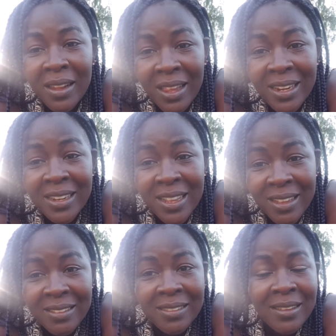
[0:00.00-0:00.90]
that
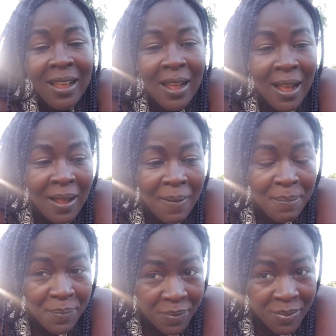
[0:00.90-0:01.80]
is
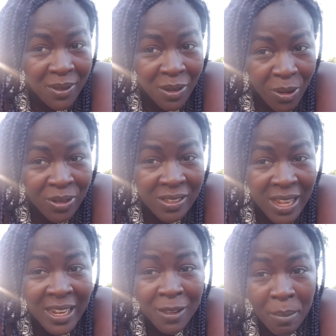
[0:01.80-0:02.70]

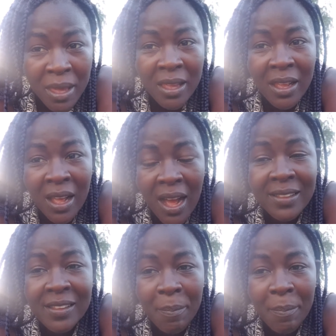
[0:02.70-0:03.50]
concerning me as a